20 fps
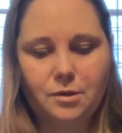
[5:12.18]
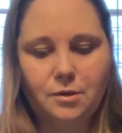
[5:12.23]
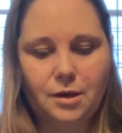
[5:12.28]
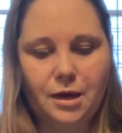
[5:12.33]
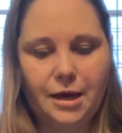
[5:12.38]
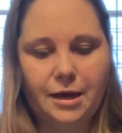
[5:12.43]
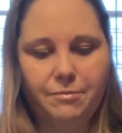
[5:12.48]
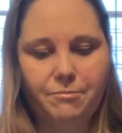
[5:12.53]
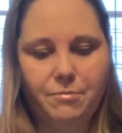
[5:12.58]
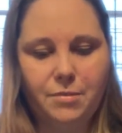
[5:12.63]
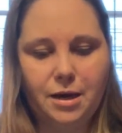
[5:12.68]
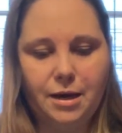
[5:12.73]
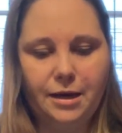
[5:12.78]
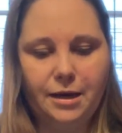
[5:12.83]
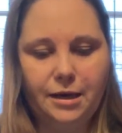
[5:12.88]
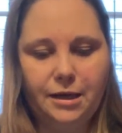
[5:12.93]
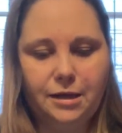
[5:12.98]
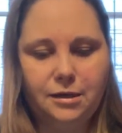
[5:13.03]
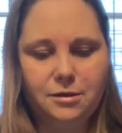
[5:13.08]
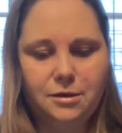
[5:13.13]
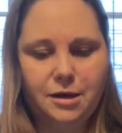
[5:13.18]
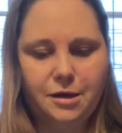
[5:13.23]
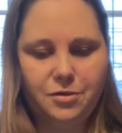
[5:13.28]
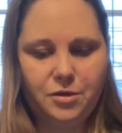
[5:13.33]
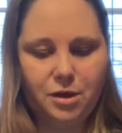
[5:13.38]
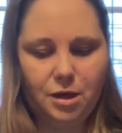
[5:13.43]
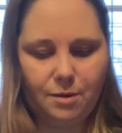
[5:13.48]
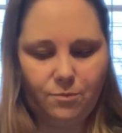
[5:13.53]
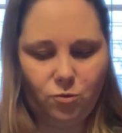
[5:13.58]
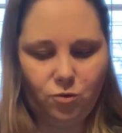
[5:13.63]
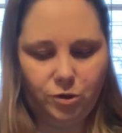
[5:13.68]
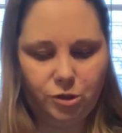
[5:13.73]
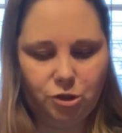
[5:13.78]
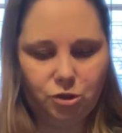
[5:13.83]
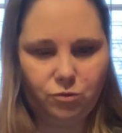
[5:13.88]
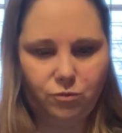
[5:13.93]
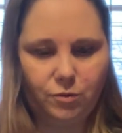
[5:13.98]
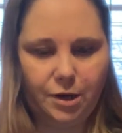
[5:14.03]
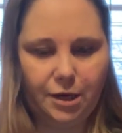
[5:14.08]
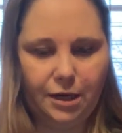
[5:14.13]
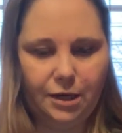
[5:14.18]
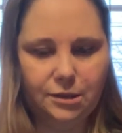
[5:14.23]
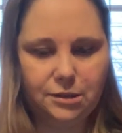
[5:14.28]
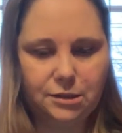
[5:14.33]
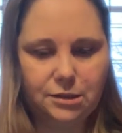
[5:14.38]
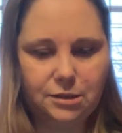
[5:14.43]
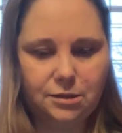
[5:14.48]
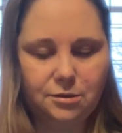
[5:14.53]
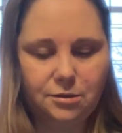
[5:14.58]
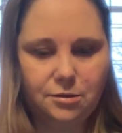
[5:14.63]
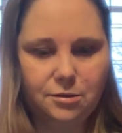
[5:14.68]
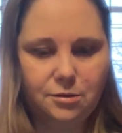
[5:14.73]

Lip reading: on mine, I think I'm going to write